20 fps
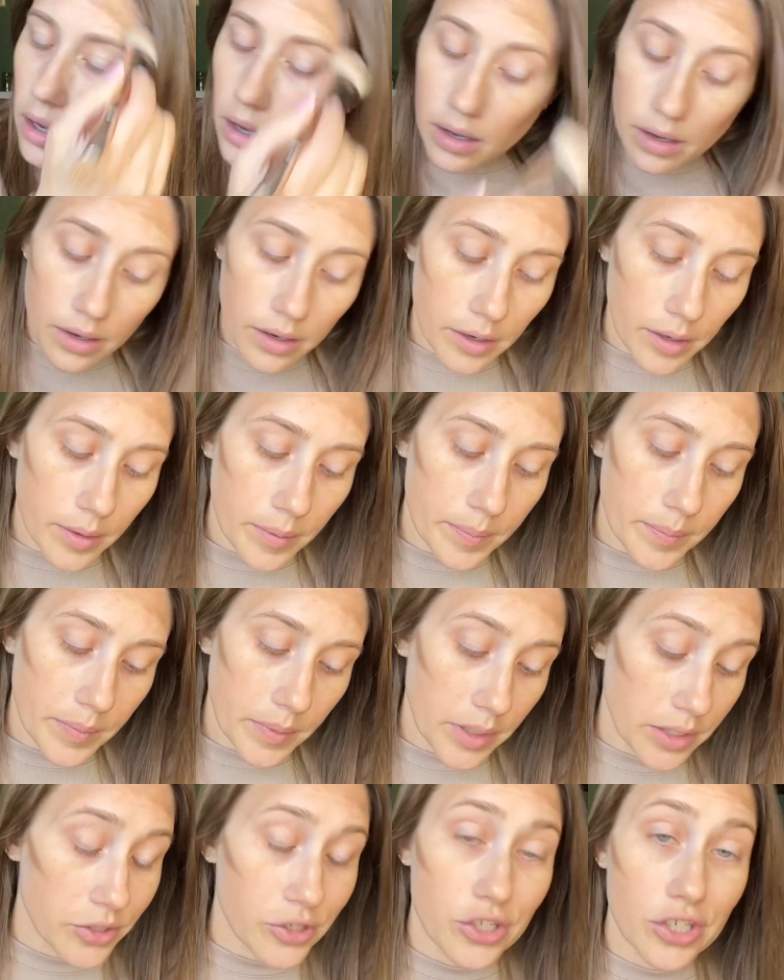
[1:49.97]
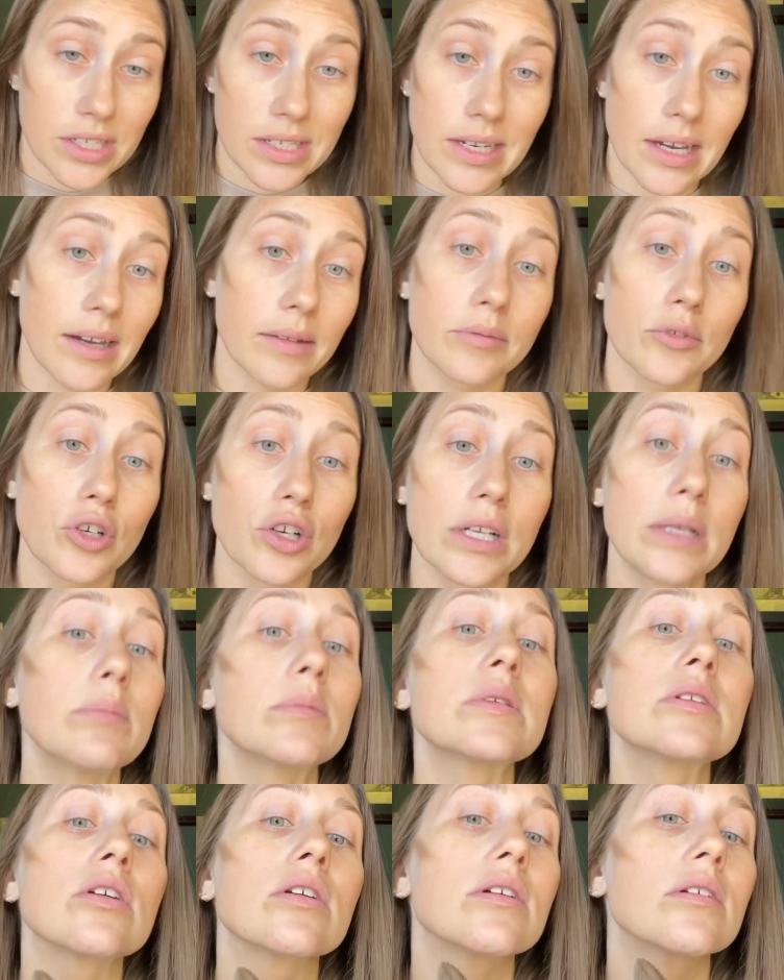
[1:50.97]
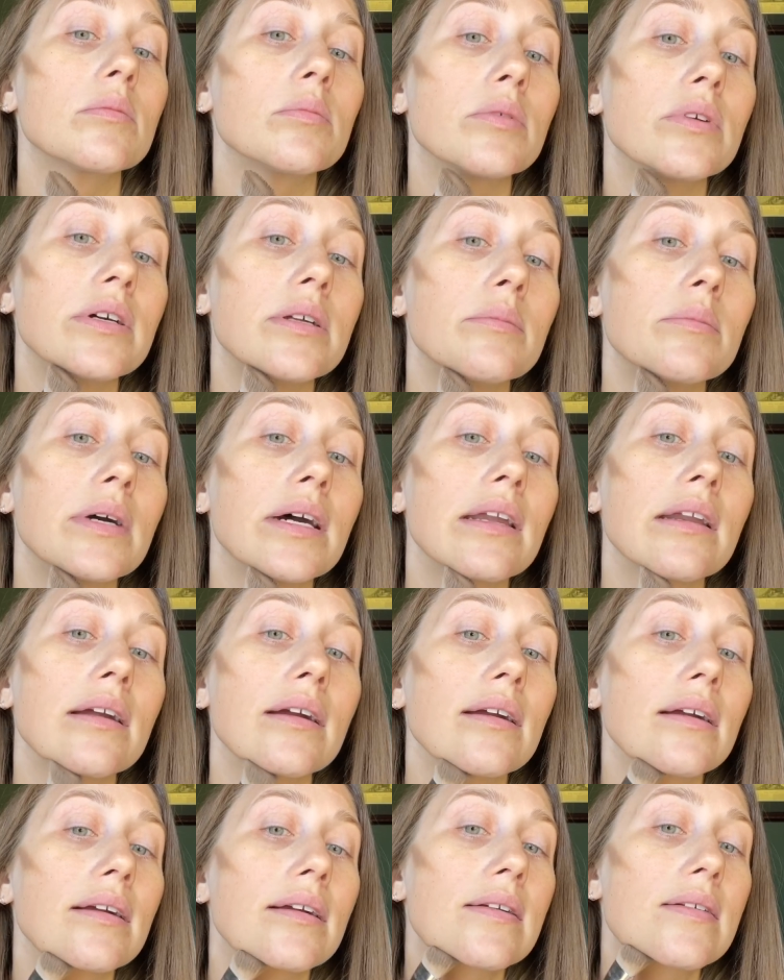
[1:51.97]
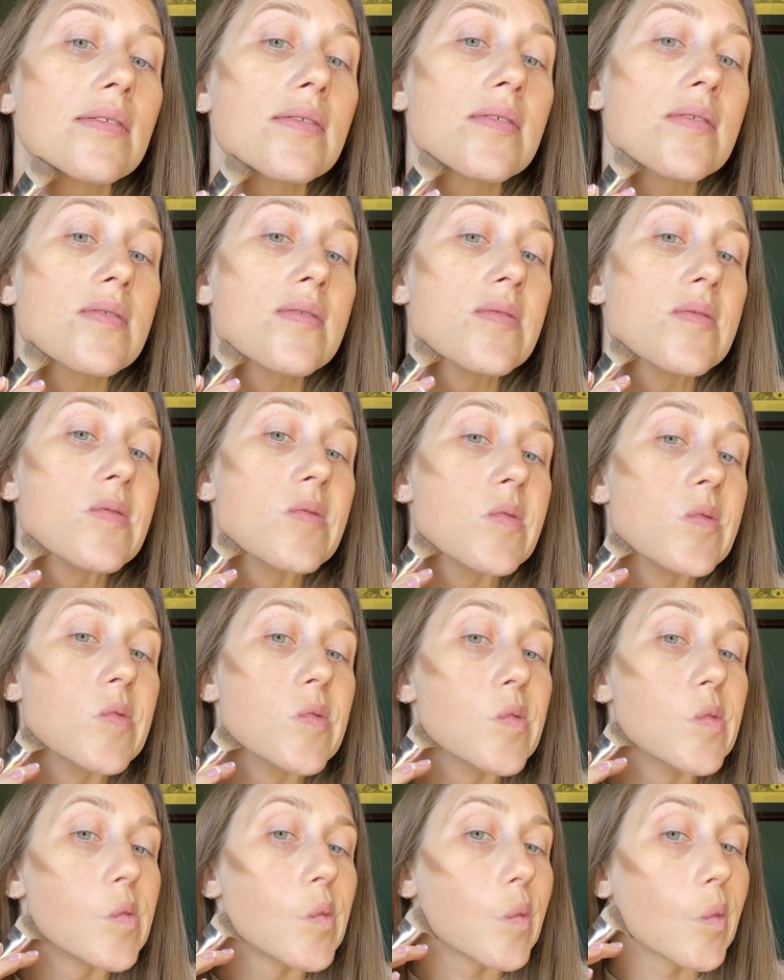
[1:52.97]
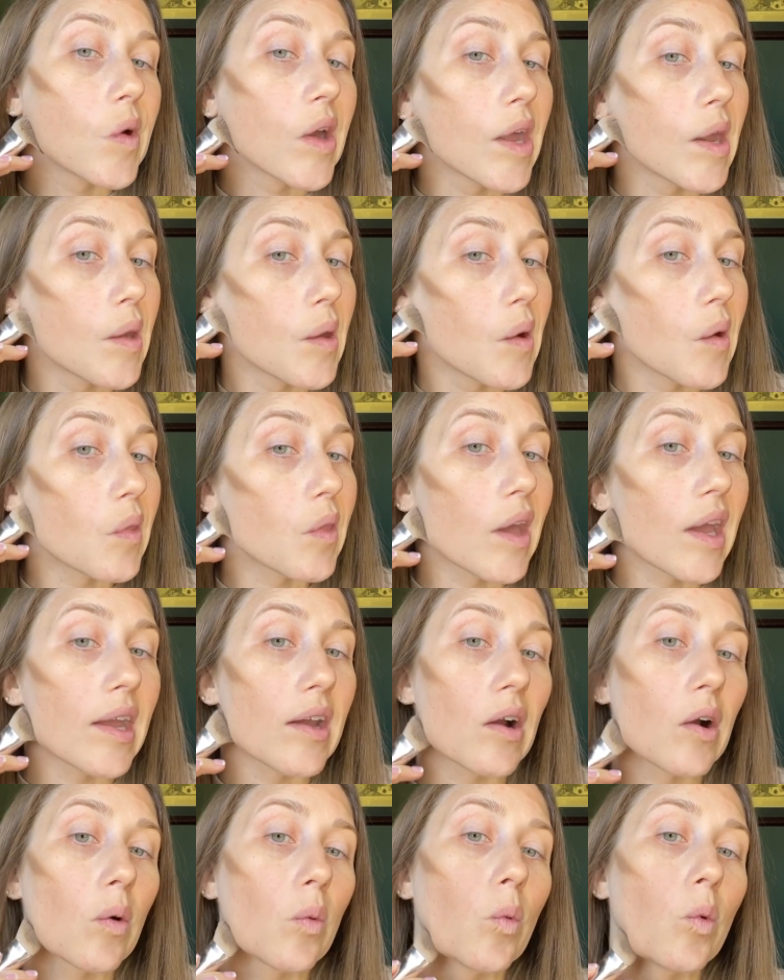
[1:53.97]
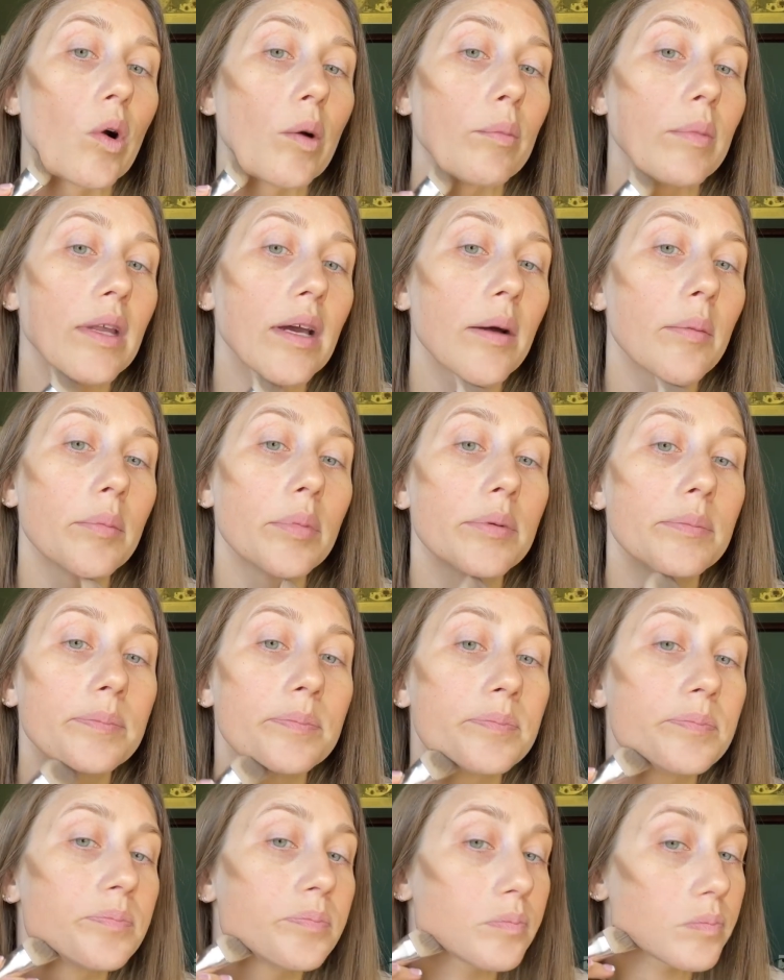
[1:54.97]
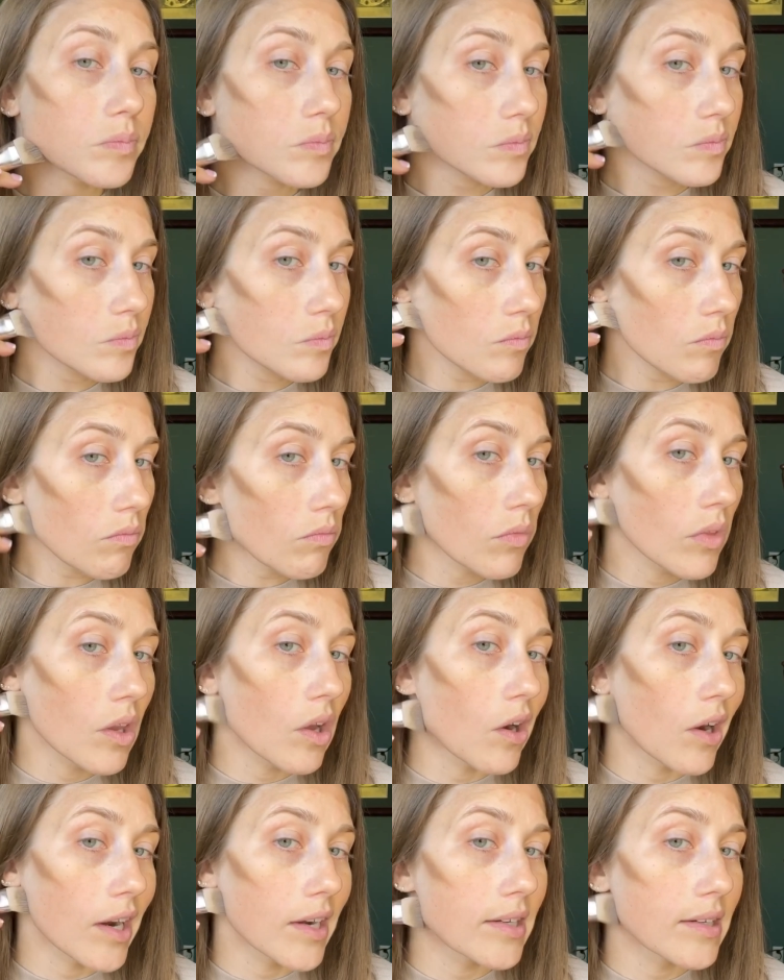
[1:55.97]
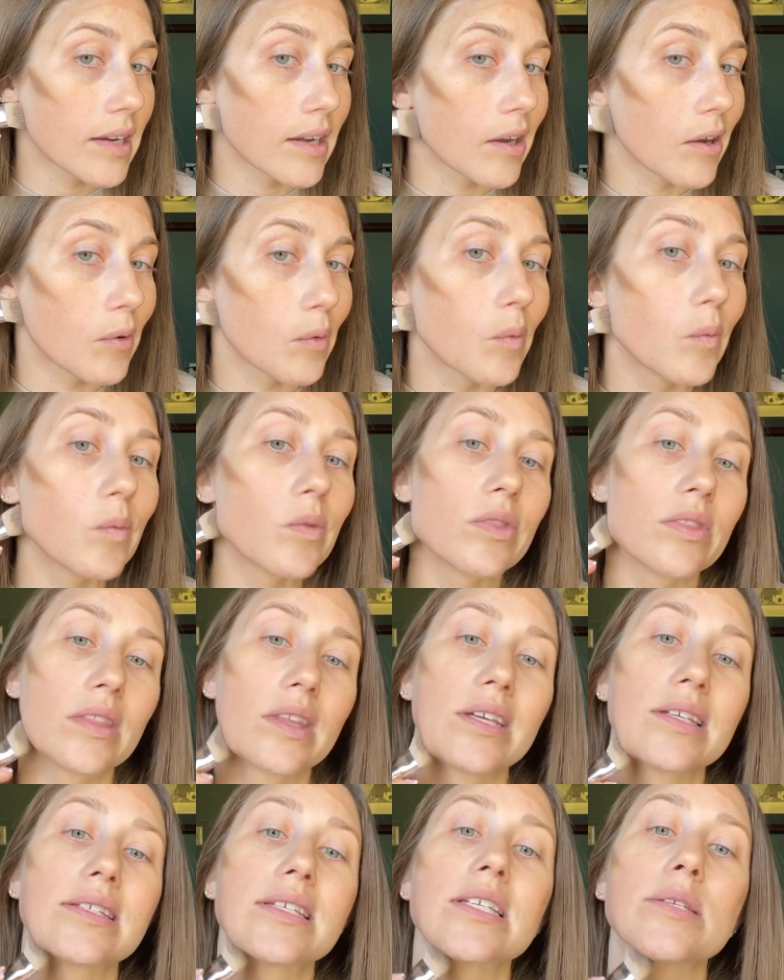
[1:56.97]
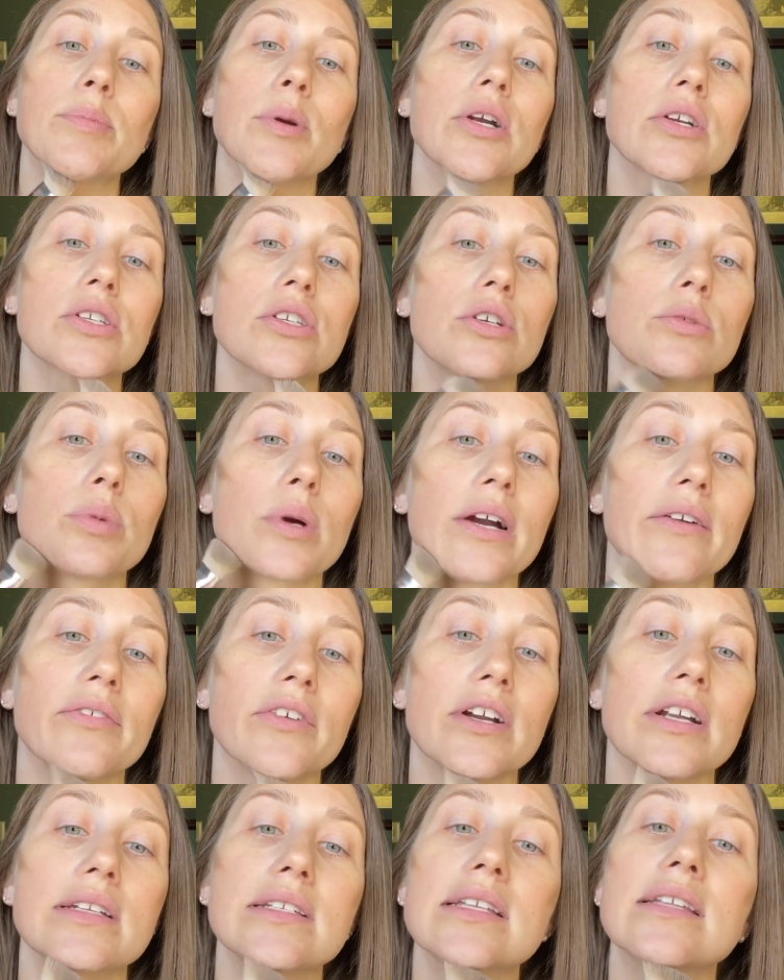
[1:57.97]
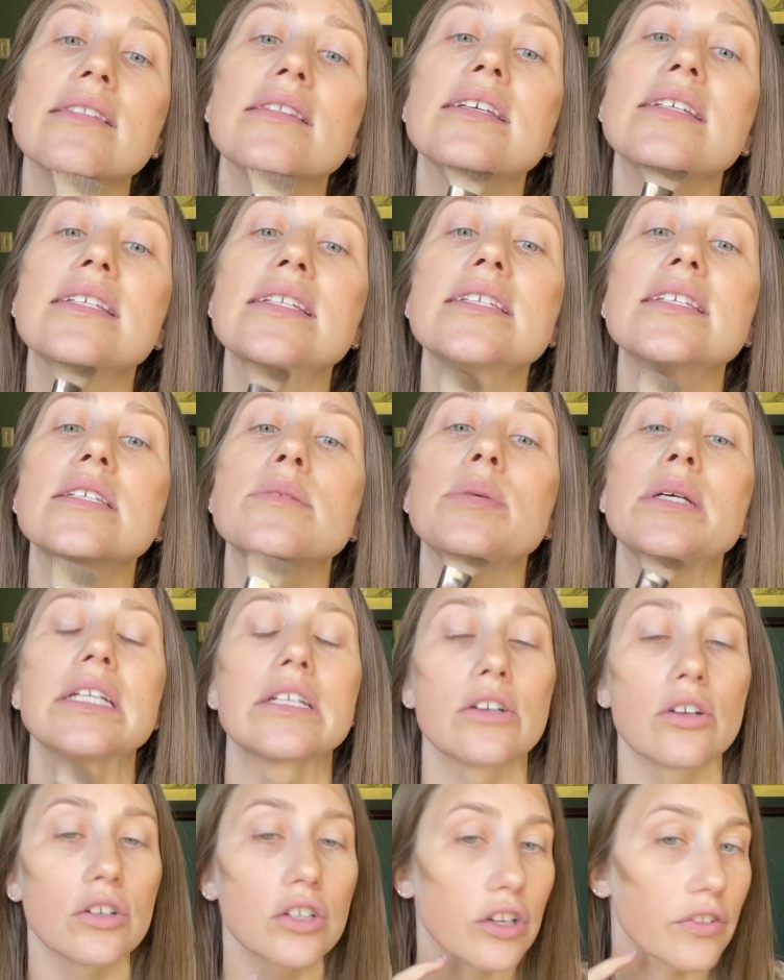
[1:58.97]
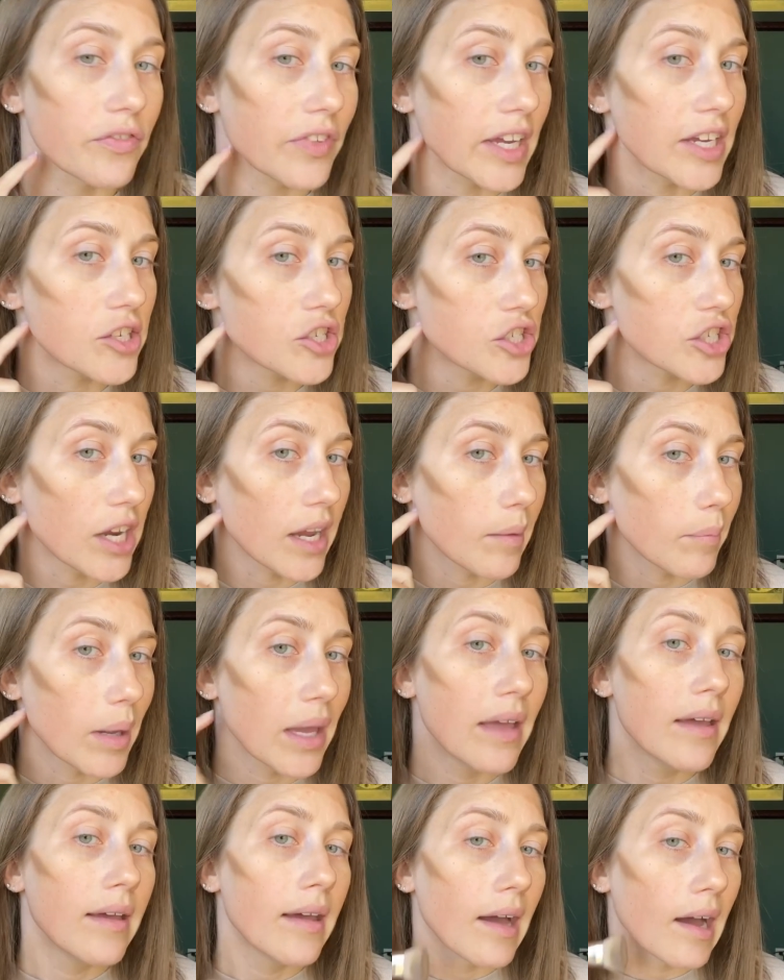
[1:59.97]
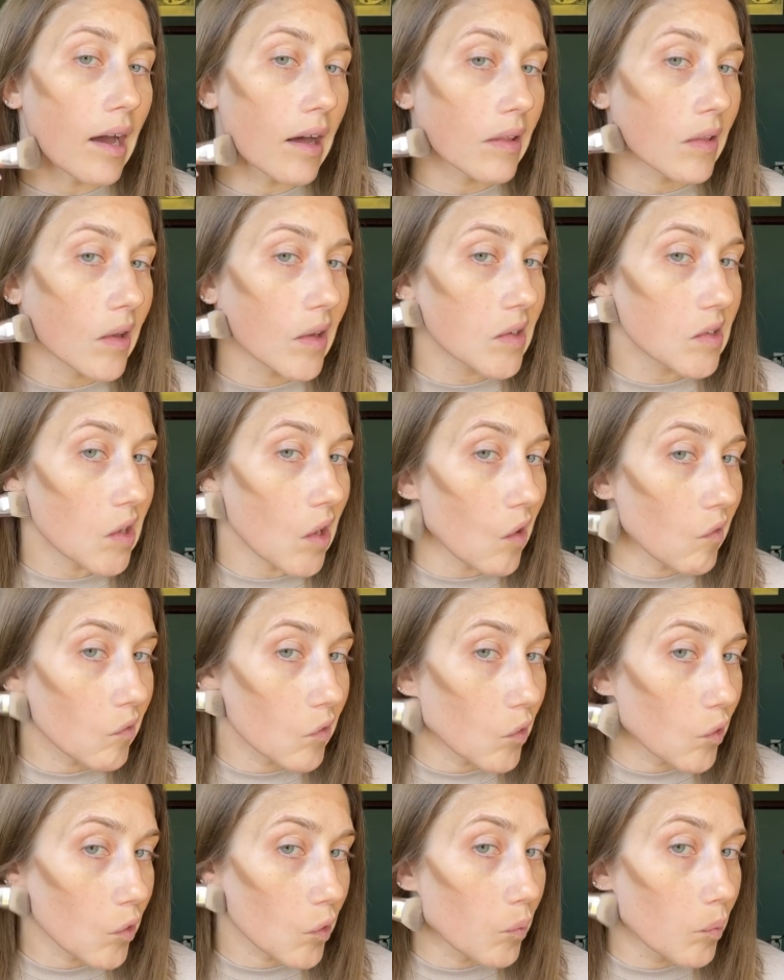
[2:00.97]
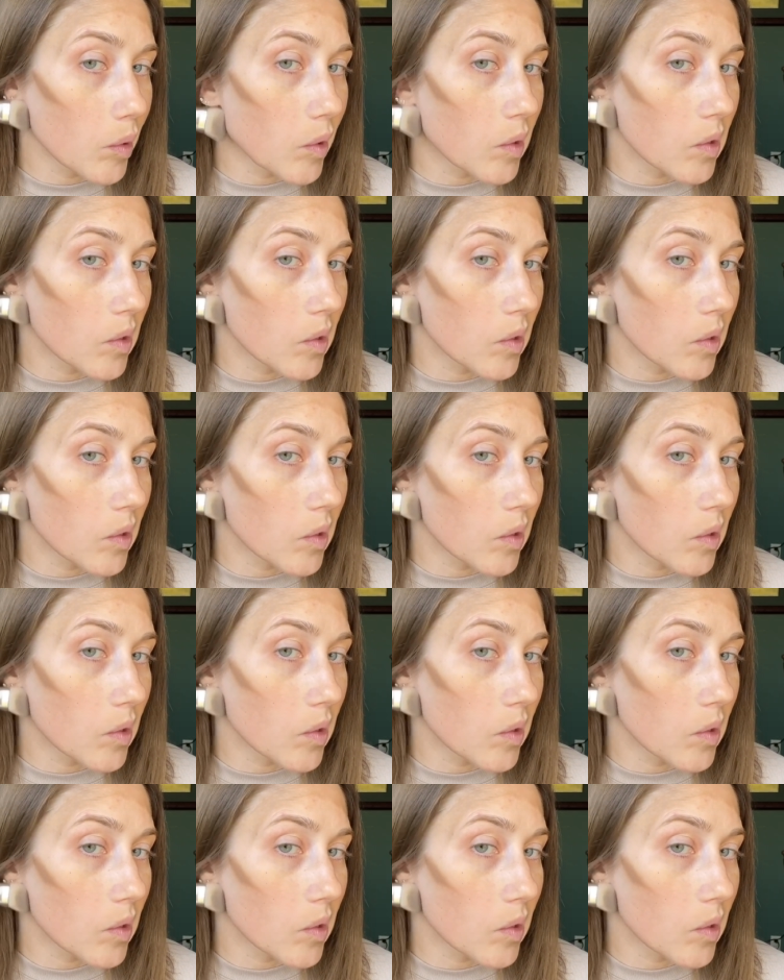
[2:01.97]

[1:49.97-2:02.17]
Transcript: it's just not. Creams are gonna blend better when they are warmed up. All right, now this is personal preference, and this is dependent on your face shape. I like to have a little bit of